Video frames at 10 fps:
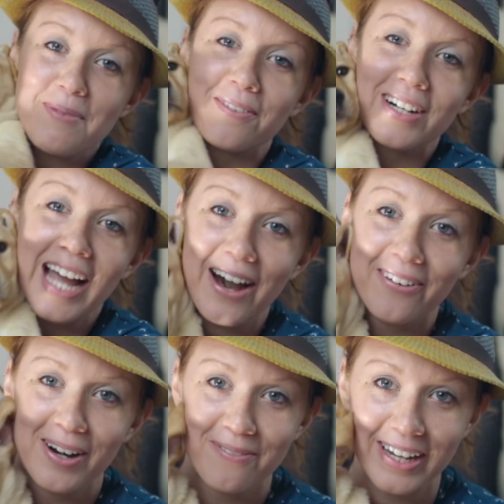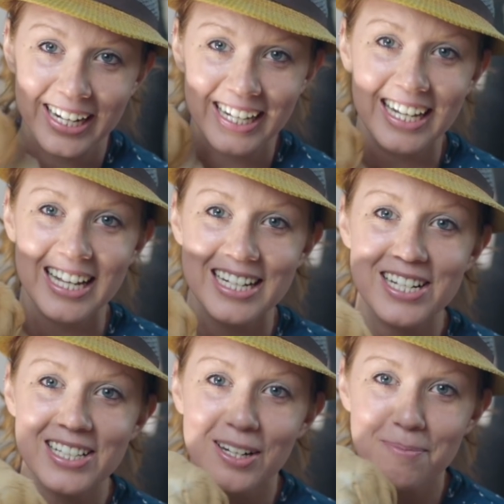up every hour, but
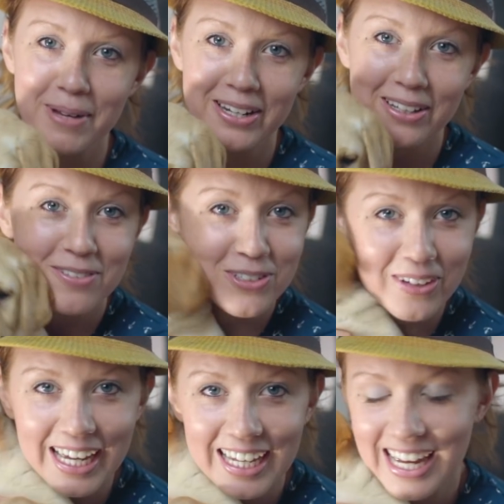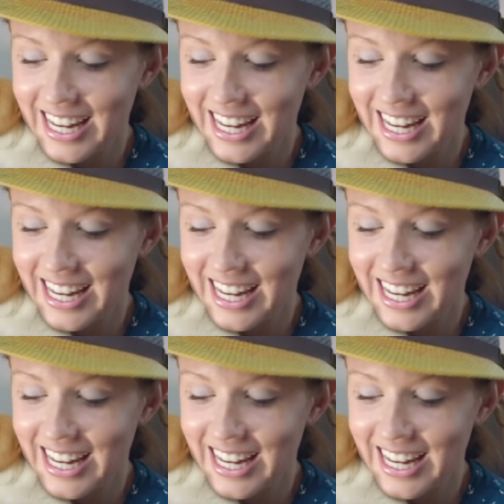she's a little bundle of joy.